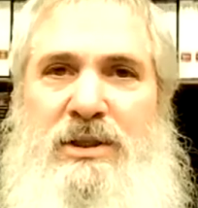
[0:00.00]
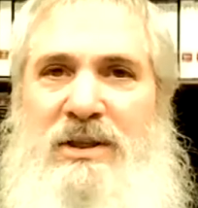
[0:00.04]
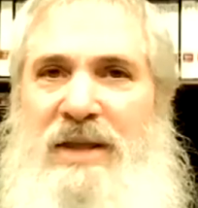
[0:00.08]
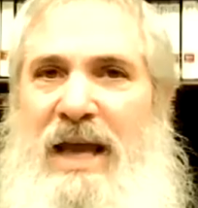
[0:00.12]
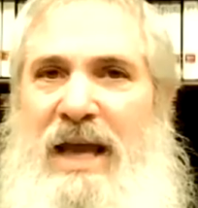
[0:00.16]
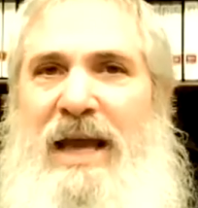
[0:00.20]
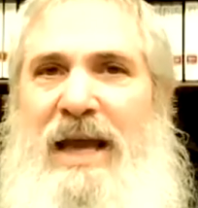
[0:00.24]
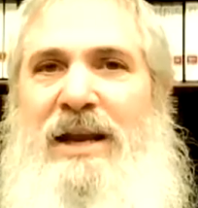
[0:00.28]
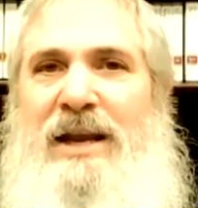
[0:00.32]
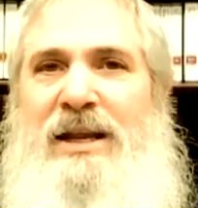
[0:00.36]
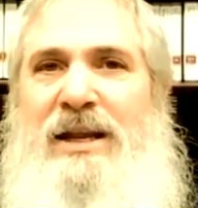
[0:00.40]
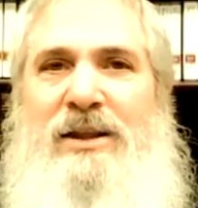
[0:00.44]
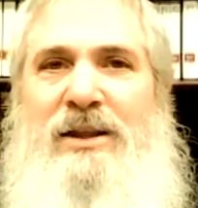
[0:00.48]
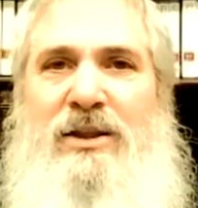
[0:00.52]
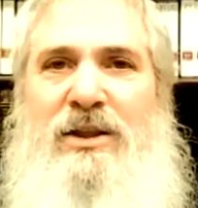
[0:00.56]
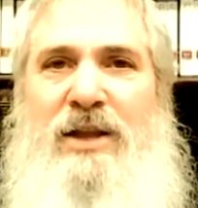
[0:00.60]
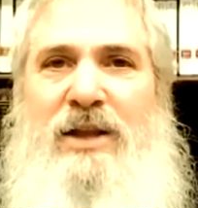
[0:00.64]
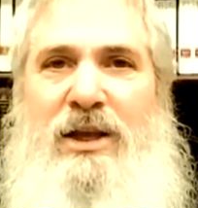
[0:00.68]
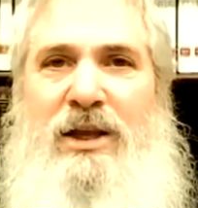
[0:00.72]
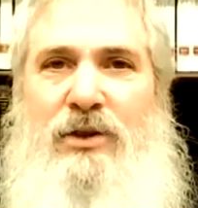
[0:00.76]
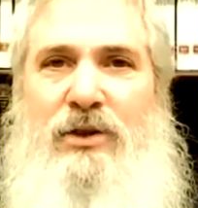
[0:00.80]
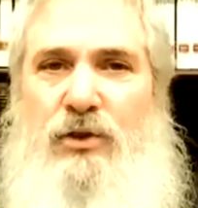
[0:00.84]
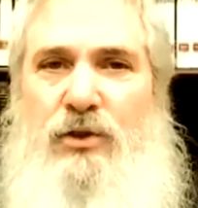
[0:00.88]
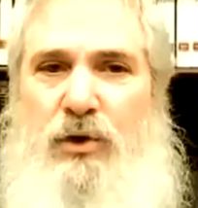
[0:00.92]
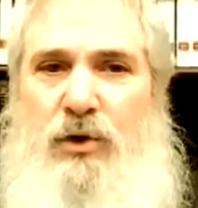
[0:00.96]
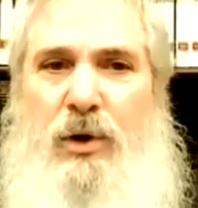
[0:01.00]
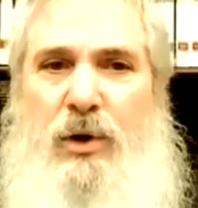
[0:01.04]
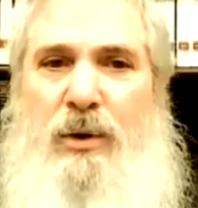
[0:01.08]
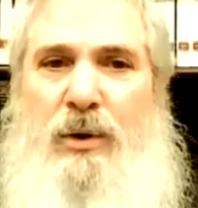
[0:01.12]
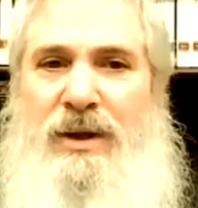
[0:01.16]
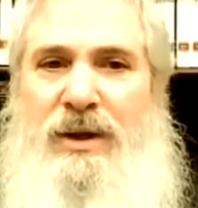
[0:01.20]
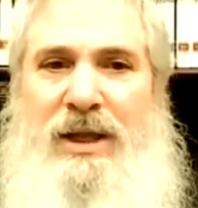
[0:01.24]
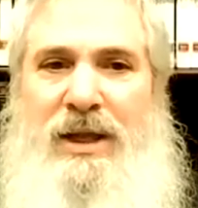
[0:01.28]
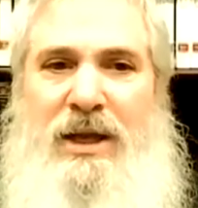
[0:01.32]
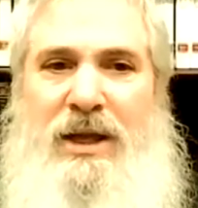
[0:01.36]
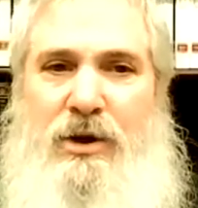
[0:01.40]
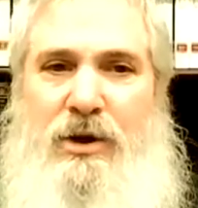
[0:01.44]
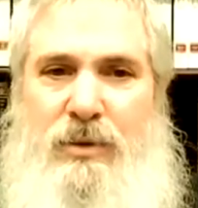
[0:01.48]
They didn't endure an
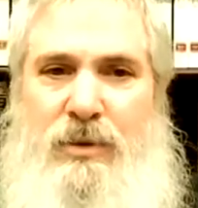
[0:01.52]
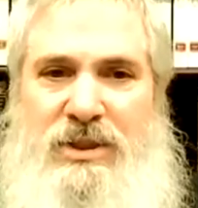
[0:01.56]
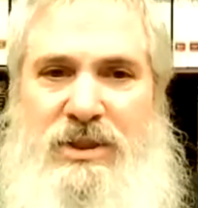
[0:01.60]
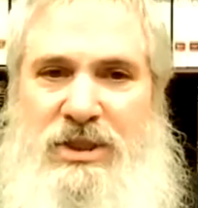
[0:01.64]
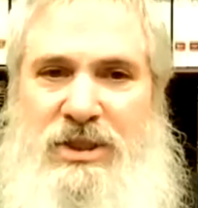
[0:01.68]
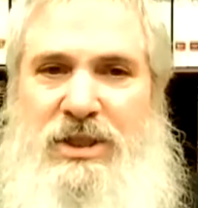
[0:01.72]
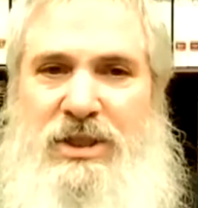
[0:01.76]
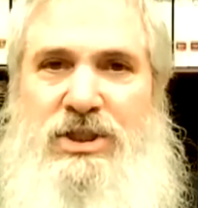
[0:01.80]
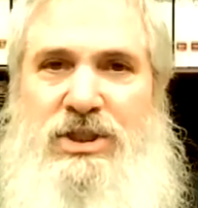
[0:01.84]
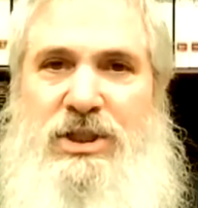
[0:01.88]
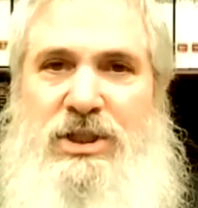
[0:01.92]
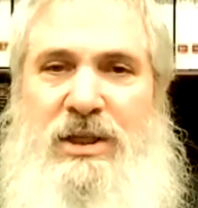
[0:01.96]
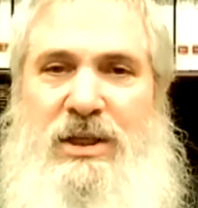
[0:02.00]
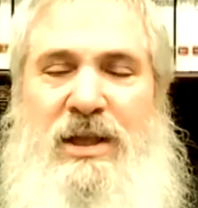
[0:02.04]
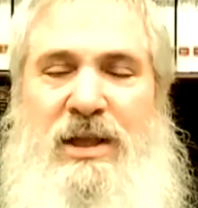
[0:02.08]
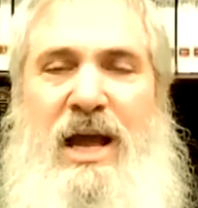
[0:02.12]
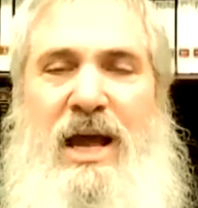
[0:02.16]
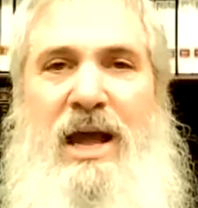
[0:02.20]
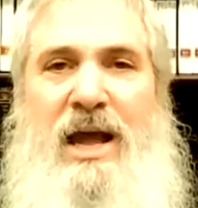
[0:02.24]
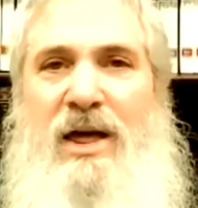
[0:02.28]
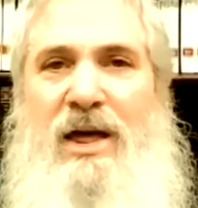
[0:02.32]
Inquisition.